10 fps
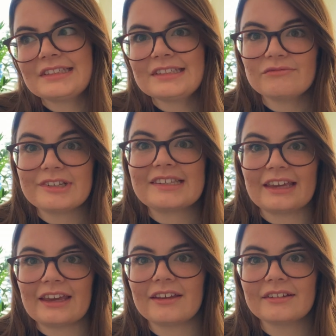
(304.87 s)

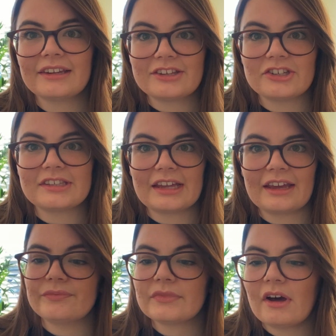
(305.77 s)
risky, let's just say.
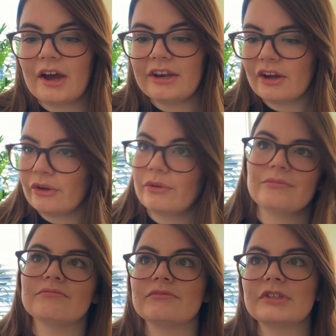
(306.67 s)
I know,
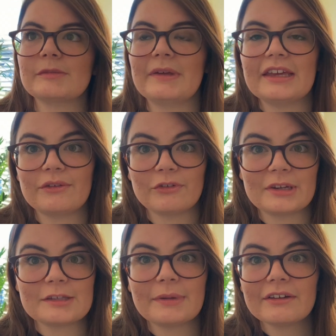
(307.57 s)
speaking from
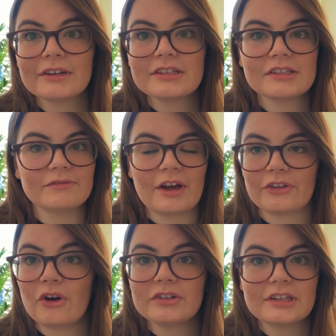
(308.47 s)
experience of other
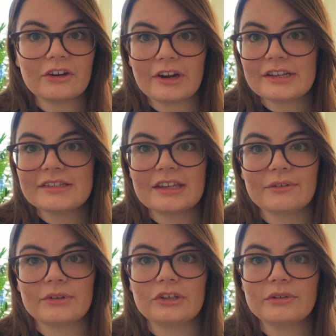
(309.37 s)
content creators here
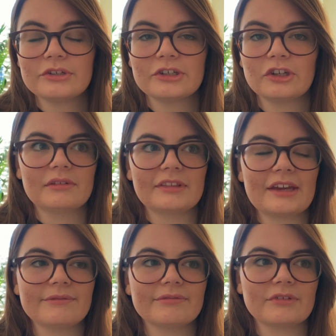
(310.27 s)
on YouTube,
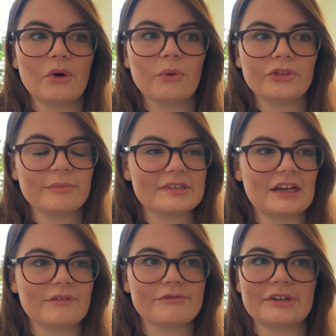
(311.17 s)
they've called
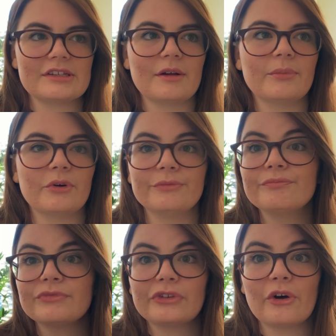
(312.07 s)
themselves, for example,
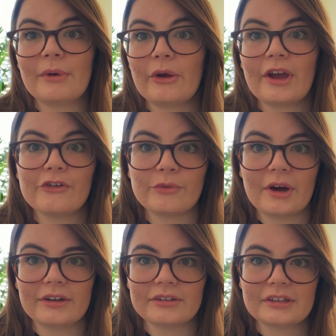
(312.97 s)
Tomo
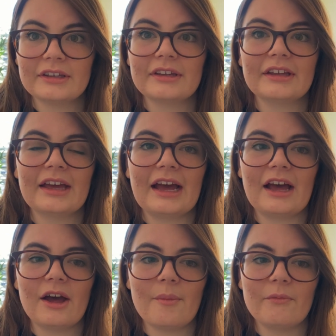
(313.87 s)

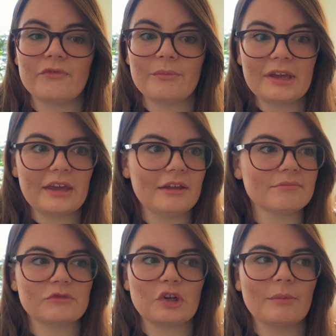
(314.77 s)
F1. For me,
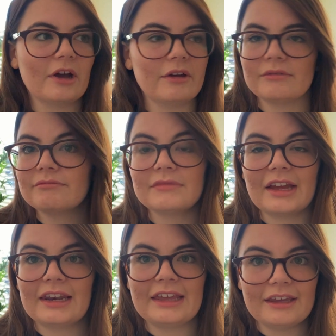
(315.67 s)
Tomo,
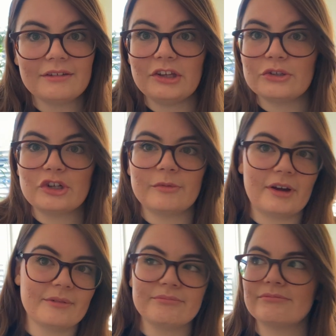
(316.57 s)
elite YouTuber,
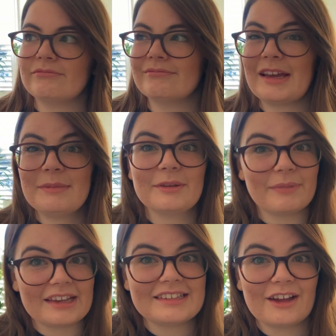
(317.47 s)
maybe the
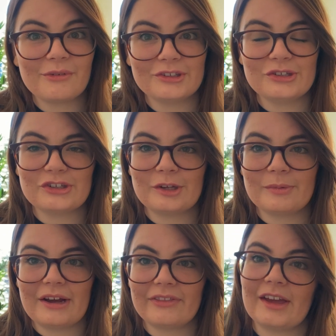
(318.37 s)
best F1 YouTuber out
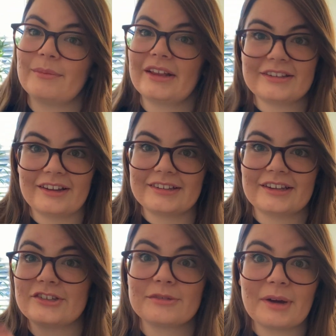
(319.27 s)
there, but that's, like I said, it's just
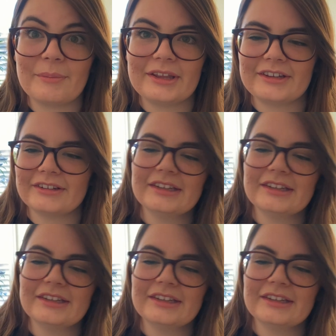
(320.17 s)
my opinion.